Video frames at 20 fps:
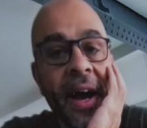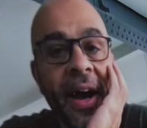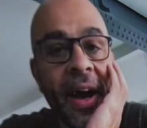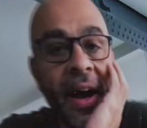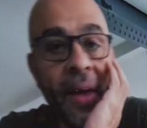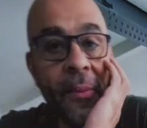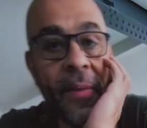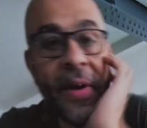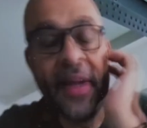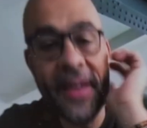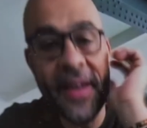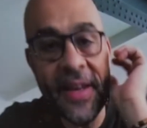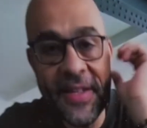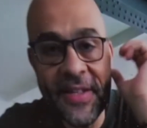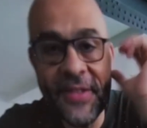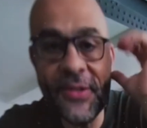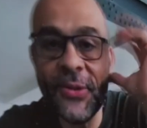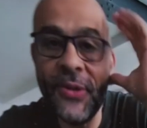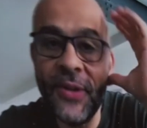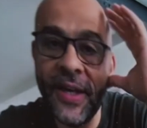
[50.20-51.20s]
My guest
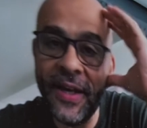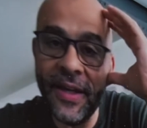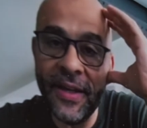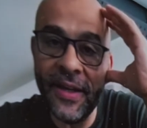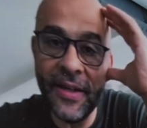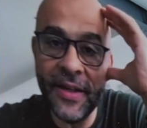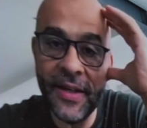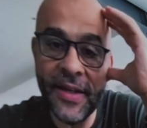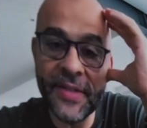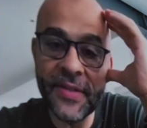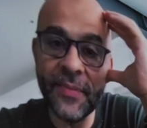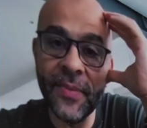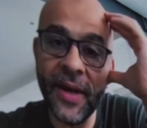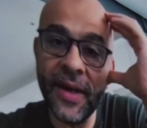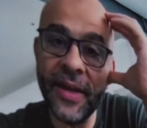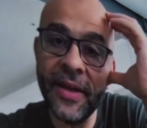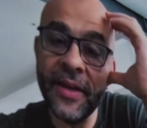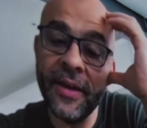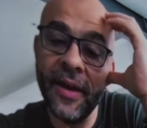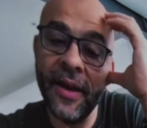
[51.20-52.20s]
today is
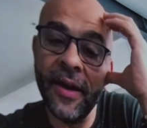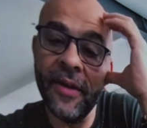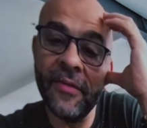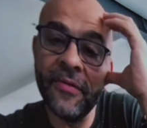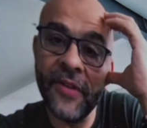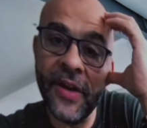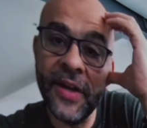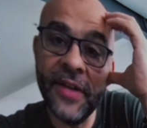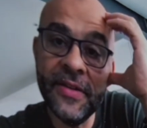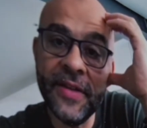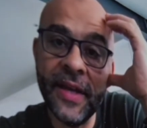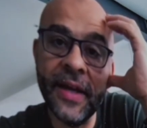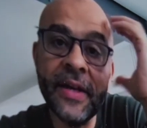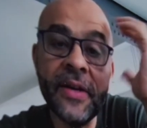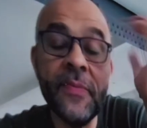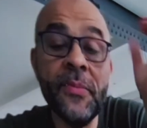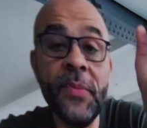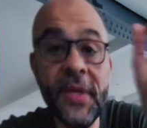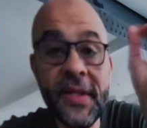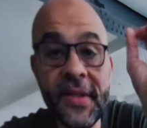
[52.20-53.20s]
my friend
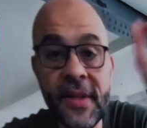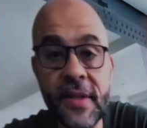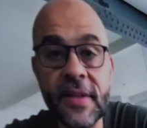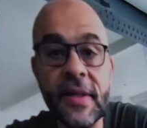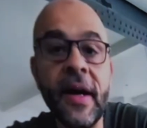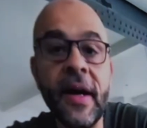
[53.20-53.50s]
and business